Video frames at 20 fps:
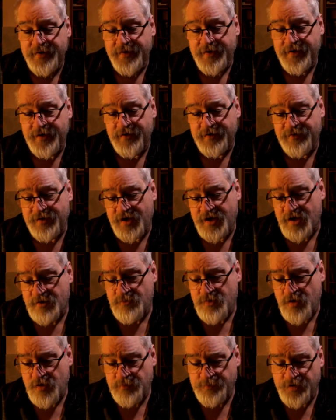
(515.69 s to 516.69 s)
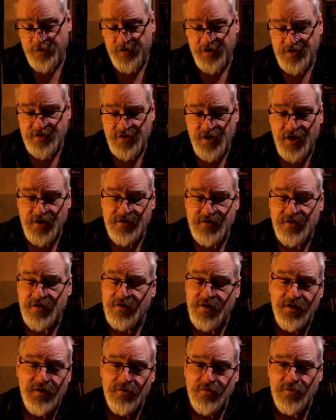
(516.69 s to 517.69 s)
They come home, they're exhausted,
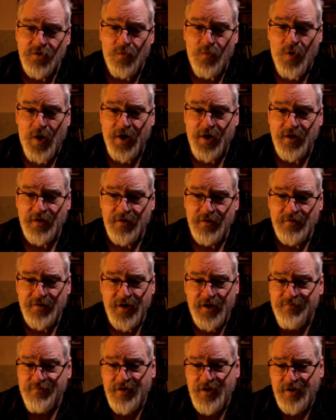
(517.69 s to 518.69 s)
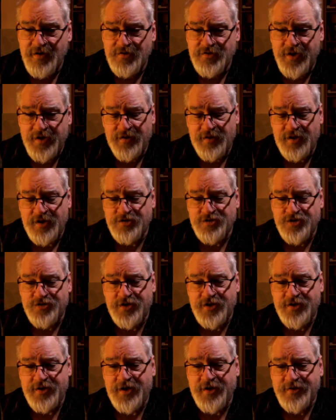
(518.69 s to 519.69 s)
they don't know why. They haven't done anything during
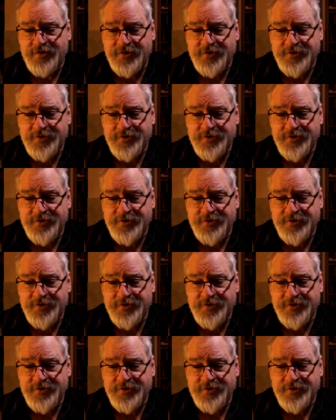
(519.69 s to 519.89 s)
the day.